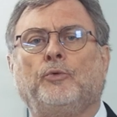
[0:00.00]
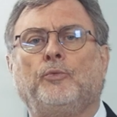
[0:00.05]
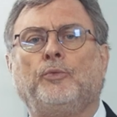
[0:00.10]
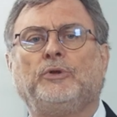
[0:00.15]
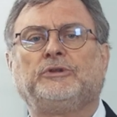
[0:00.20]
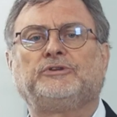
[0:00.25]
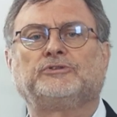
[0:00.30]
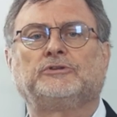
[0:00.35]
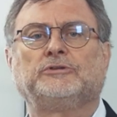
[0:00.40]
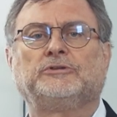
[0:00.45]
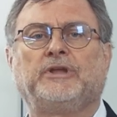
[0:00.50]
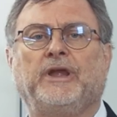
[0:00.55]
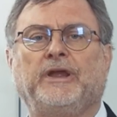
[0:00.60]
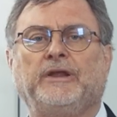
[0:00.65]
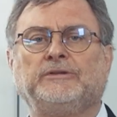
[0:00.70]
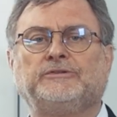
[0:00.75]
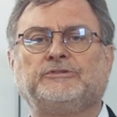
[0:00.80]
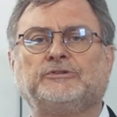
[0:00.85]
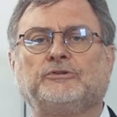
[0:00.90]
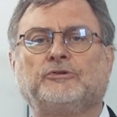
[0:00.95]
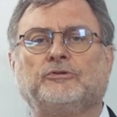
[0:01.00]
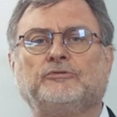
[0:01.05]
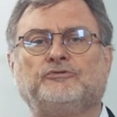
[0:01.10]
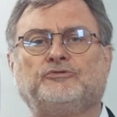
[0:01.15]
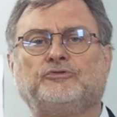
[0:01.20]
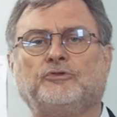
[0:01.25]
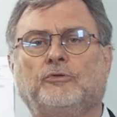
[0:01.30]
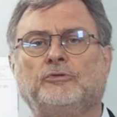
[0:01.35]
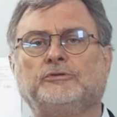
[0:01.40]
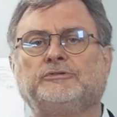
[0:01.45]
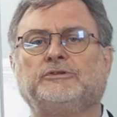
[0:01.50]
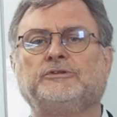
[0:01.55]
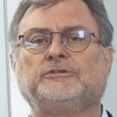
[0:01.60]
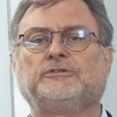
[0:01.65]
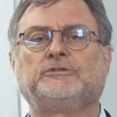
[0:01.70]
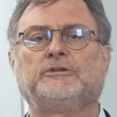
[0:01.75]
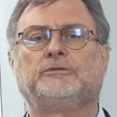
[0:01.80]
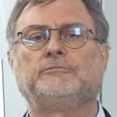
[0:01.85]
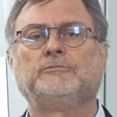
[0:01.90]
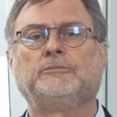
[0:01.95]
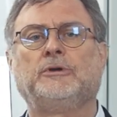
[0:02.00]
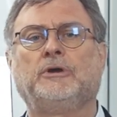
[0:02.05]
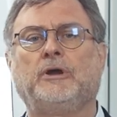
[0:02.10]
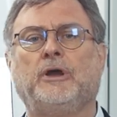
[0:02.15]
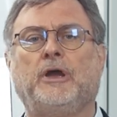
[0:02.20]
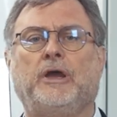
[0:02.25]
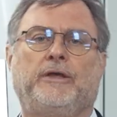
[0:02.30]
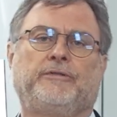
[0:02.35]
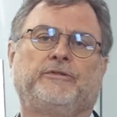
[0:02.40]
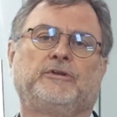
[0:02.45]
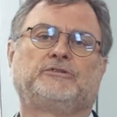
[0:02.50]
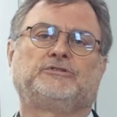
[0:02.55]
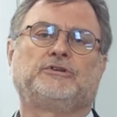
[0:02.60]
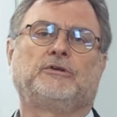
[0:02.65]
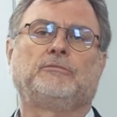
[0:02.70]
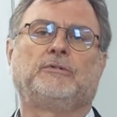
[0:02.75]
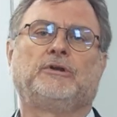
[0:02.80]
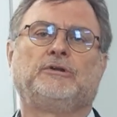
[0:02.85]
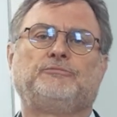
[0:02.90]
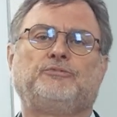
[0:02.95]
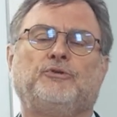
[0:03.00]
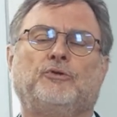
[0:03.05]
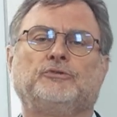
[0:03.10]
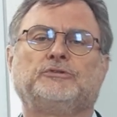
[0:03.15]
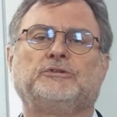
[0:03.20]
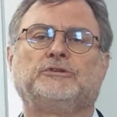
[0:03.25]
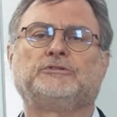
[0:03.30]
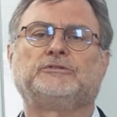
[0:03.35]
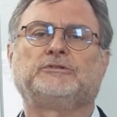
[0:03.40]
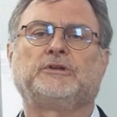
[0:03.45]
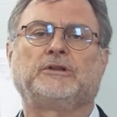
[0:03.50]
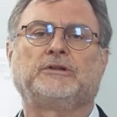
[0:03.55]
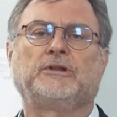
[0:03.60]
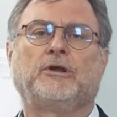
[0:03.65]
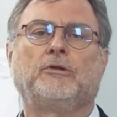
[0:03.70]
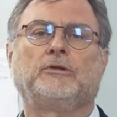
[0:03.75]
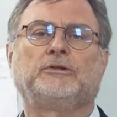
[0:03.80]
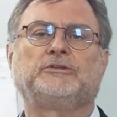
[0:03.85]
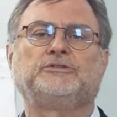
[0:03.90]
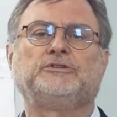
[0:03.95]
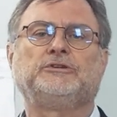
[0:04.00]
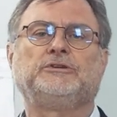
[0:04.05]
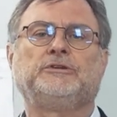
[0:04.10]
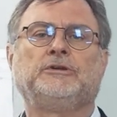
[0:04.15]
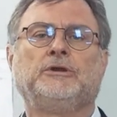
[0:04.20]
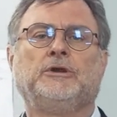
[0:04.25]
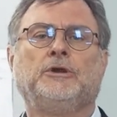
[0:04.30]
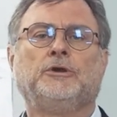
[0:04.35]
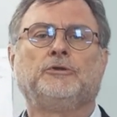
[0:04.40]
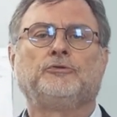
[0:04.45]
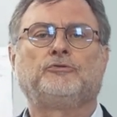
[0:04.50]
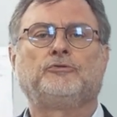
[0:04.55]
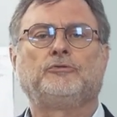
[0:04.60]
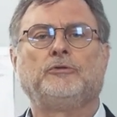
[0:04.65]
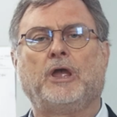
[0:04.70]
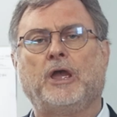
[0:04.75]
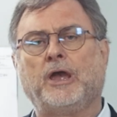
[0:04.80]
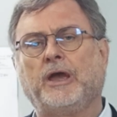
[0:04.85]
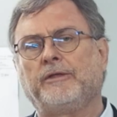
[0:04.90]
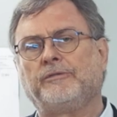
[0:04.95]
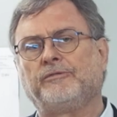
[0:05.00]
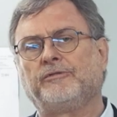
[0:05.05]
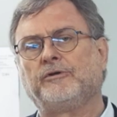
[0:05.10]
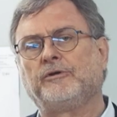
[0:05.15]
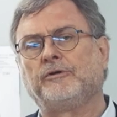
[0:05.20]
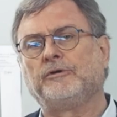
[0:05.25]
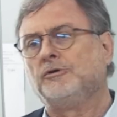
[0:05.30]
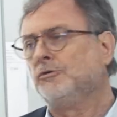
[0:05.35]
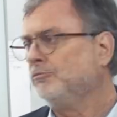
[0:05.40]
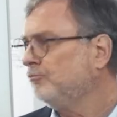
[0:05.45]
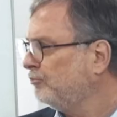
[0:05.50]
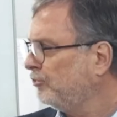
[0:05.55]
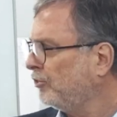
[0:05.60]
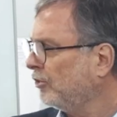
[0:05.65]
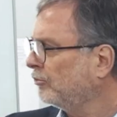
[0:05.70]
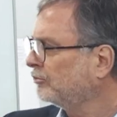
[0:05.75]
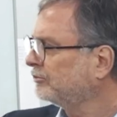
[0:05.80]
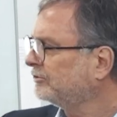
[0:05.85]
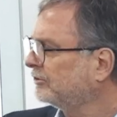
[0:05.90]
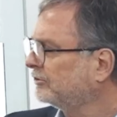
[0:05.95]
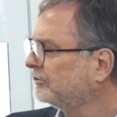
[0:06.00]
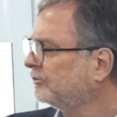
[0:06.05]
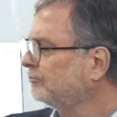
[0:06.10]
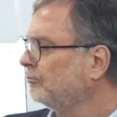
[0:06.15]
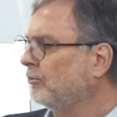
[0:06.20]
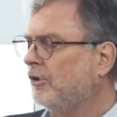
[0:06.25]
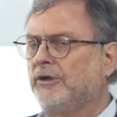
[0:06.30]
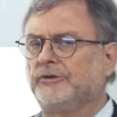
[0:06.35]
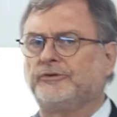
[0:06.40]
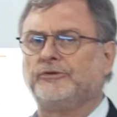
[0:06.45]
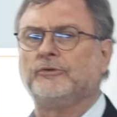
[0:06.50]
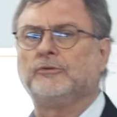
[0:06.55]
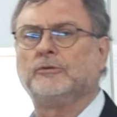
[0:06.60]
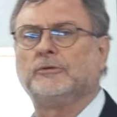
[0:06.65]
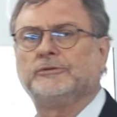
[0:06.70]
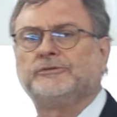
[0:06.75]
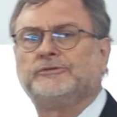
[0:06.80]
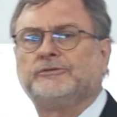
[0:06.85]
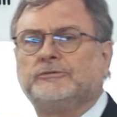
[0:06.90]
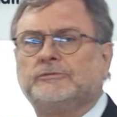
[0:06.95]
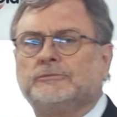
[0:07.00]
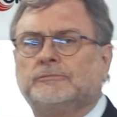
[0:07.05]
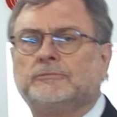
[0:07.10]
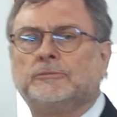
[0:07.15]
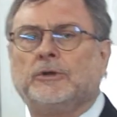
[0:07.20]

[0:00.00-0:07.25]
which contains the control system and the general process technology and the process modules.